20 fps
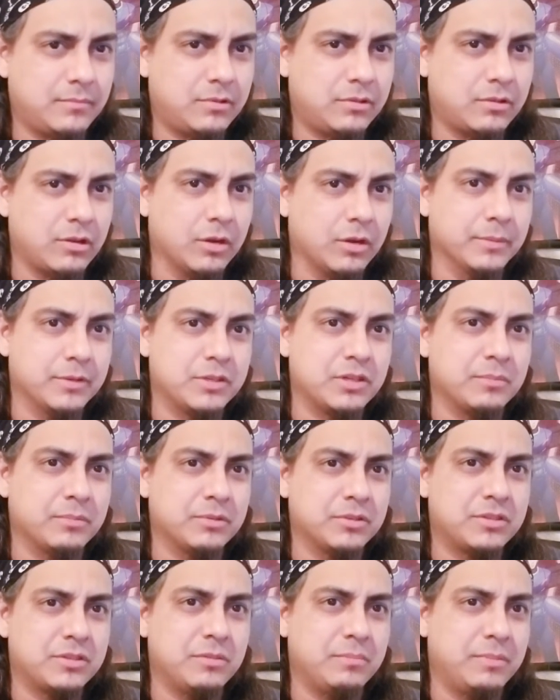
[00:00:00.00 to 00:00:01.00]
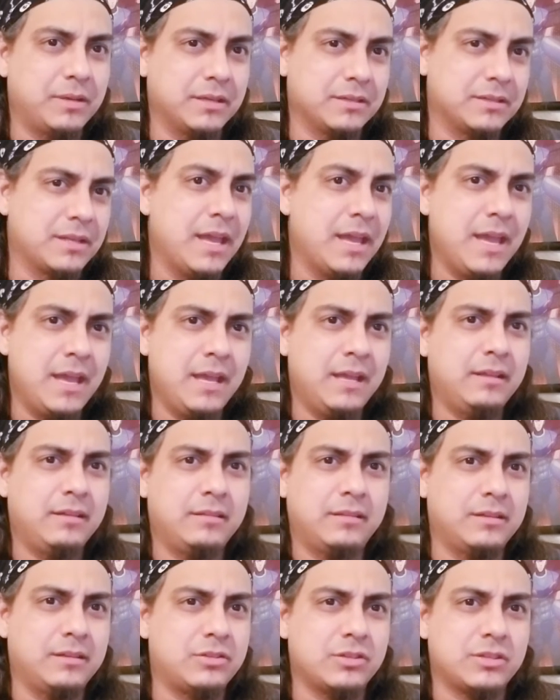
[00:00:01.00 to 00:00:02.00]
garbage overs to because
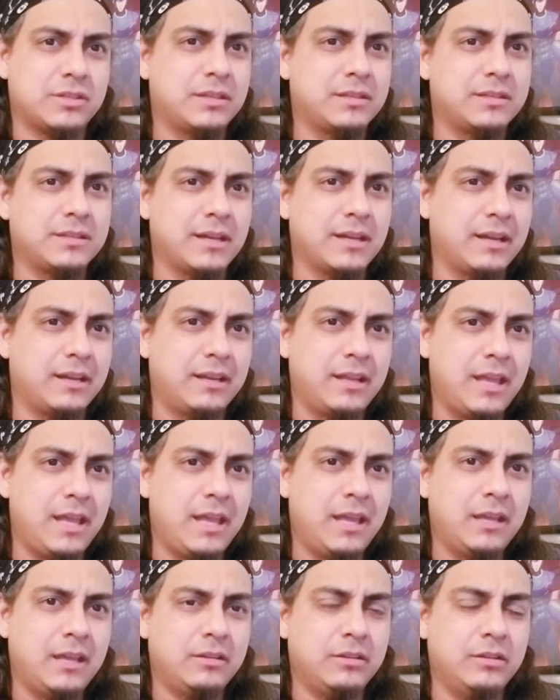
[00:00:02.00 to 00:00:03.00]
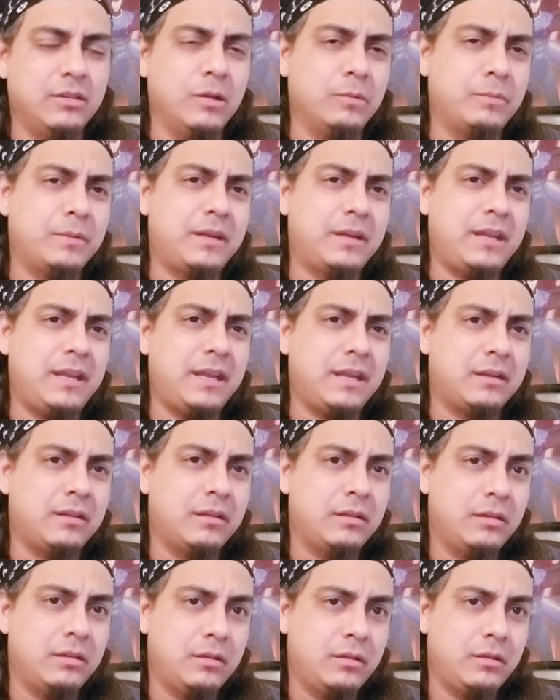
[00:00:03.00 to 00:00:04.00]
they just decide, you know what we need?
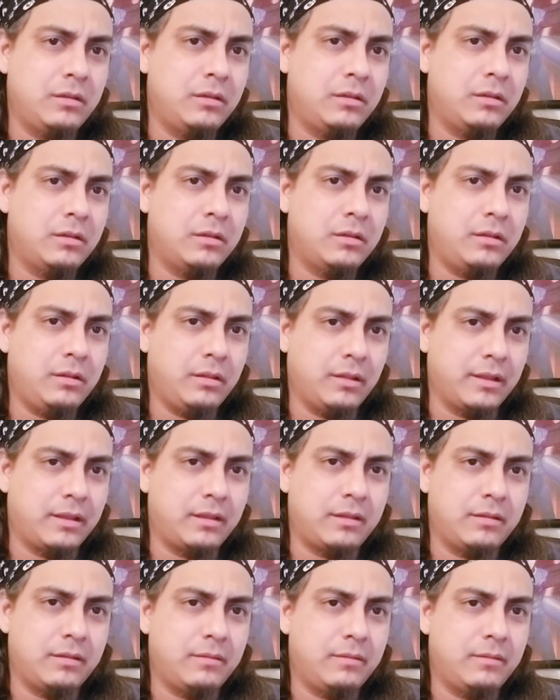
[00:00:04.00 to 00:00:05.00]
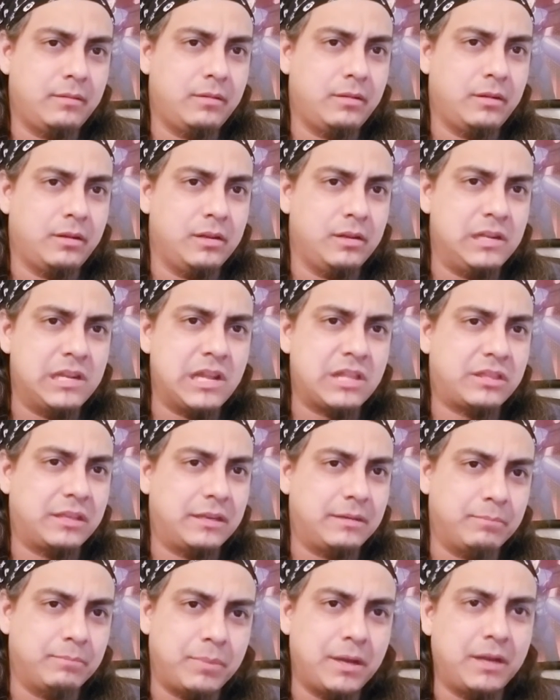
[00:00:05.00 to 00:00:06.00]
Like,
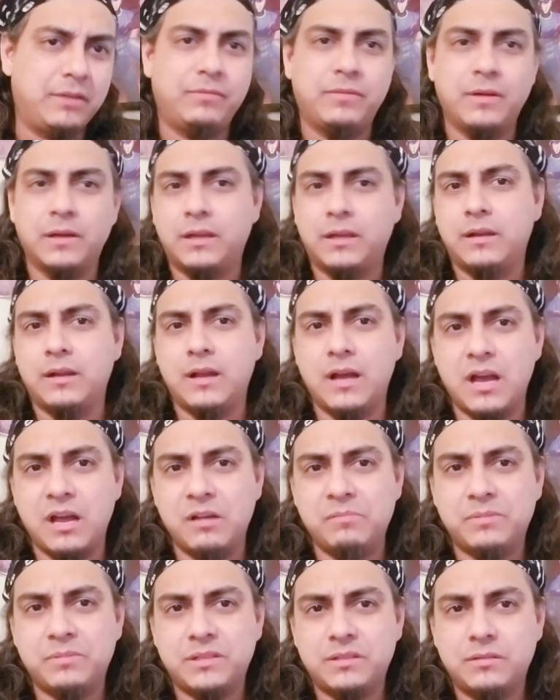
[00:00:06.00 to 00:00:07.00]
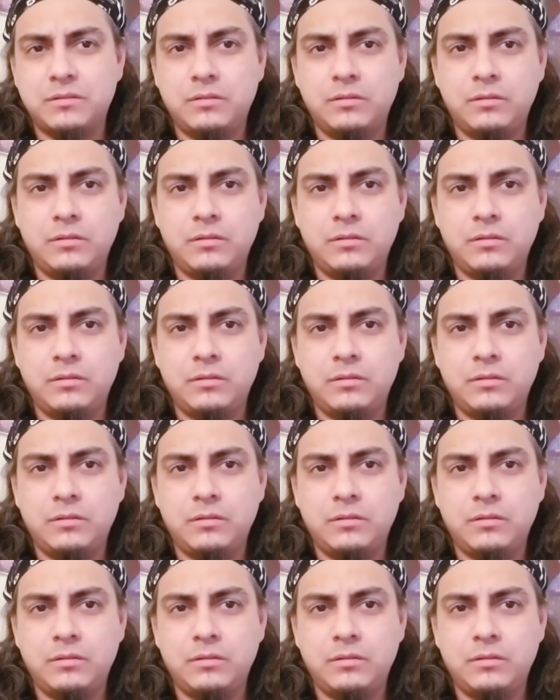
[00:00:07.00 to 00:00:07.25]
nothing but fucking hops.